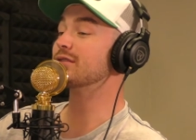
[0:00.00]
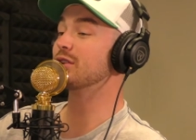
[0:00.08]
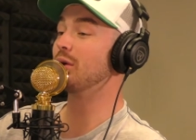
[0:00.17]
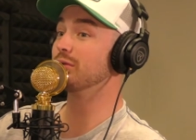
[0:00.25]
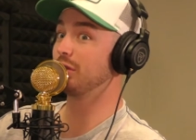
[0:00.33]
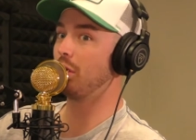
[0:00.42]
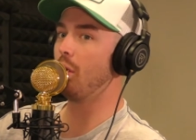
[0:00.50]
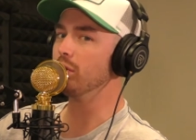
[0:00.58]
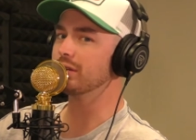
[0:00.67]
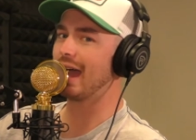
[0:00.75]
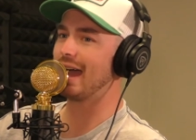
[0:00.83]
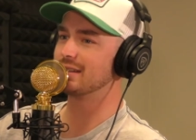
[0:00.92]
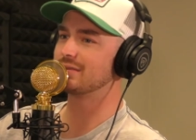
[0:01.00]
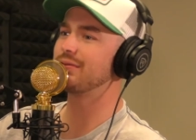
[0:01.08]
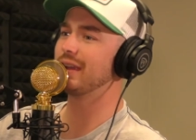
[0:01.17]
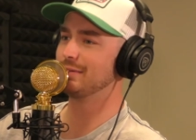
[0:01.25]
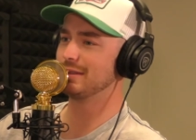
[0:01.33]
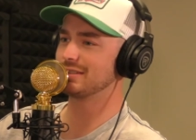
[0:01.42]
the old guy's
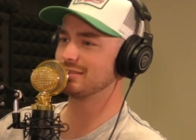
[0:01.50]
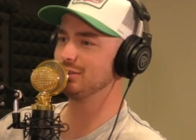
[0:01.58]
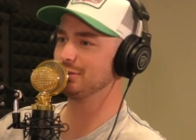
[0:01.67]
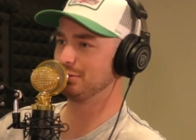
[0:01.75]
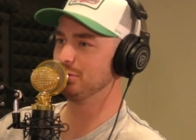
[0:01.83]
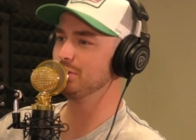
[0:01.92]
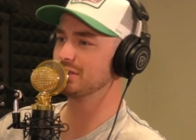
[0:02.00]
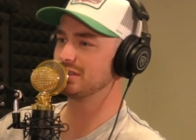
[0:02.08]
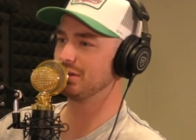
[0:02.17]
famous too. Who is the old guy?